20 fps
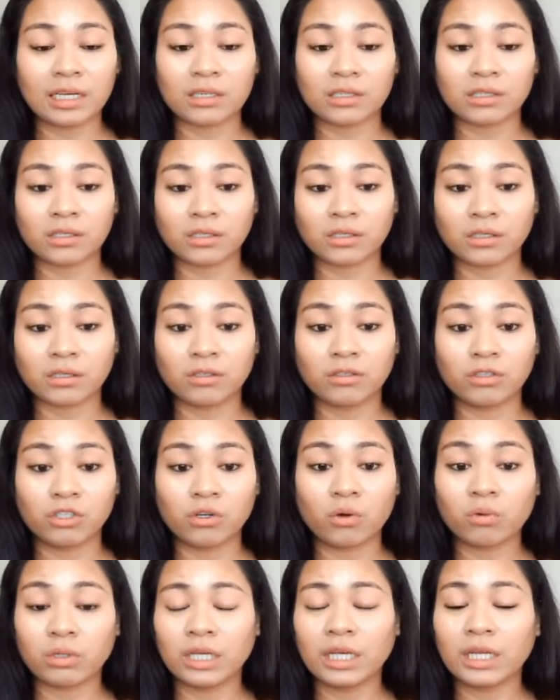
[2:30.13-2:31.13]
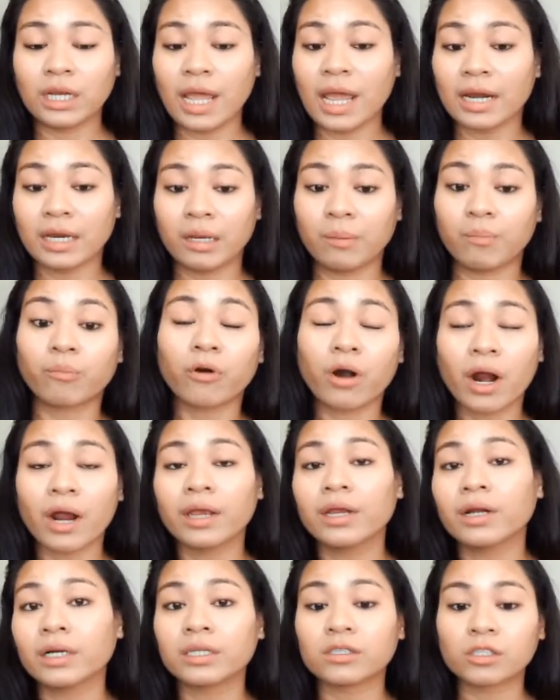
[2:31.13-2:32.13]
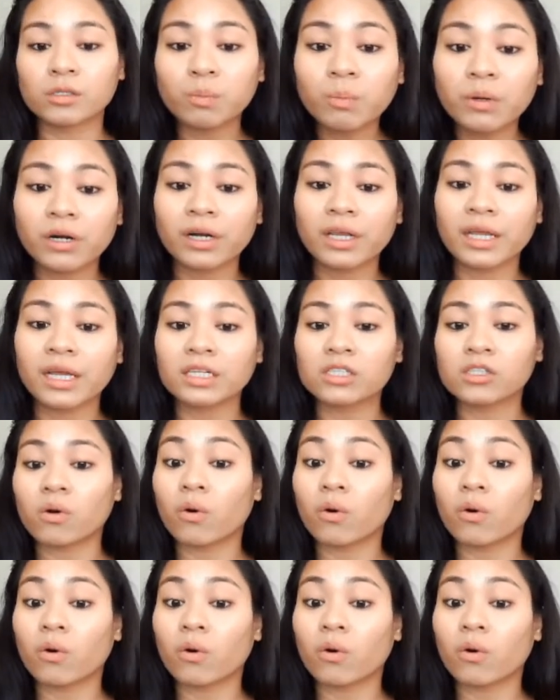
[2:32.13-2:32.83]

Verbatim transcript: because you don't need any prior experience